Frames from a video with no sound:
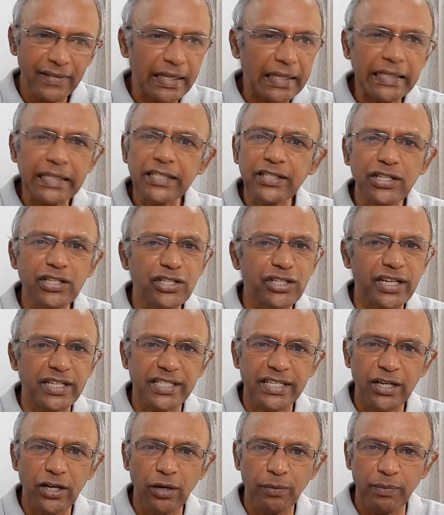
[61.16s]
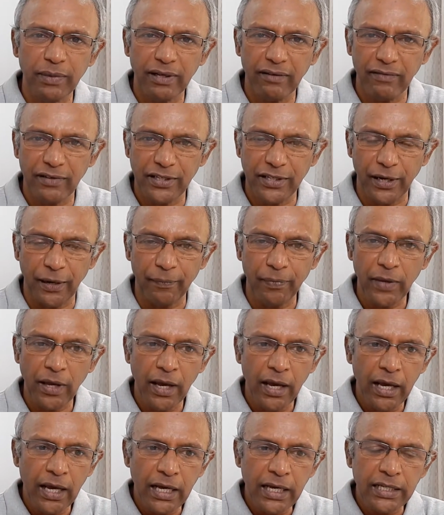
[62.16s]
This is just the opening video.
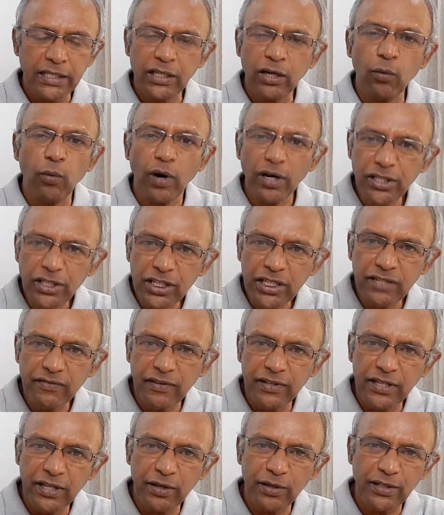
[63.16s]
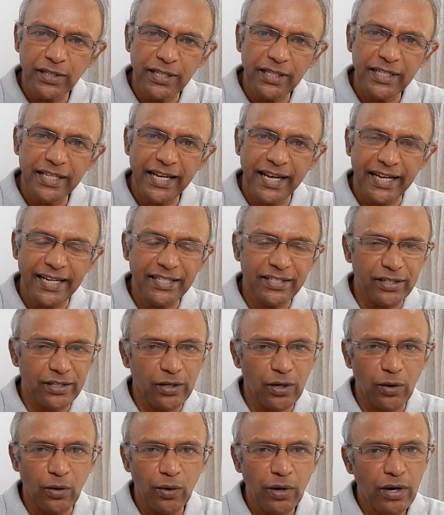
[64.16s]
So watch this video till the end to
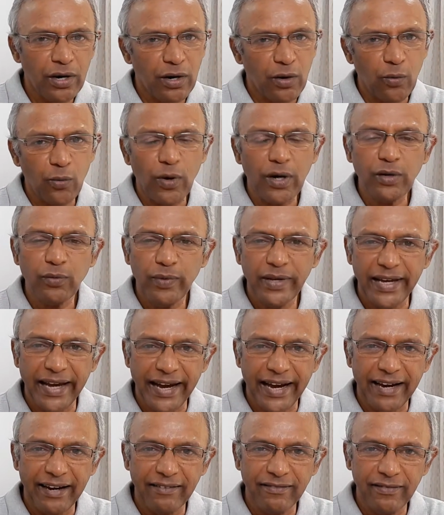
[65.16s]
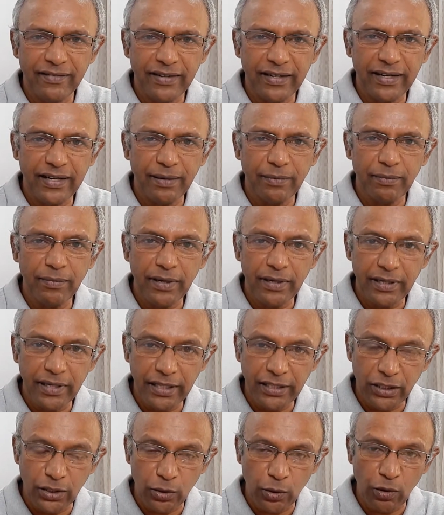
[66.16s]
know what we have
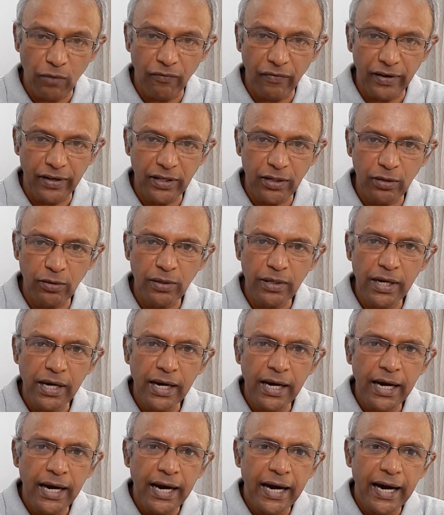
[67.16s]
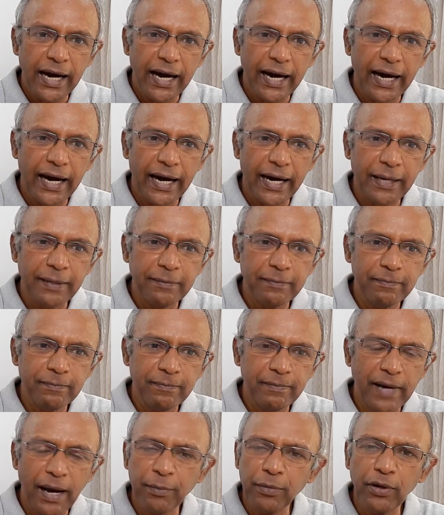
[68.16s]
in store for you.
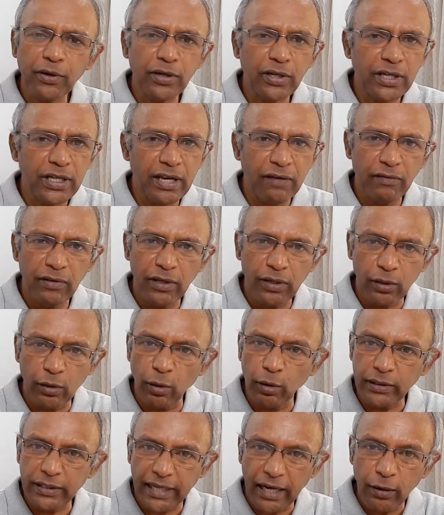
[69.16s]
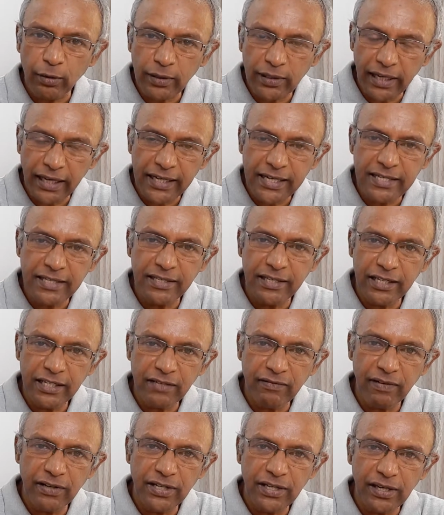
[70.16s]
I'm not going to give you the course outline in this
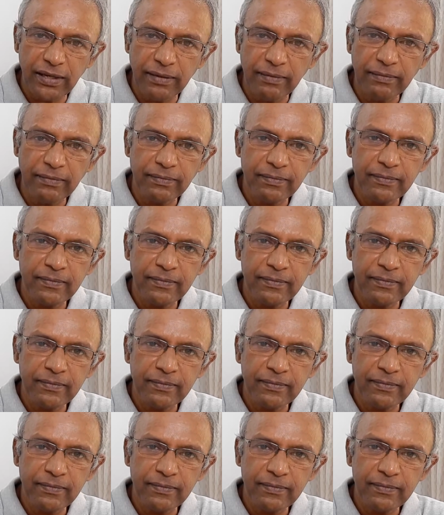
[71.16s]
video,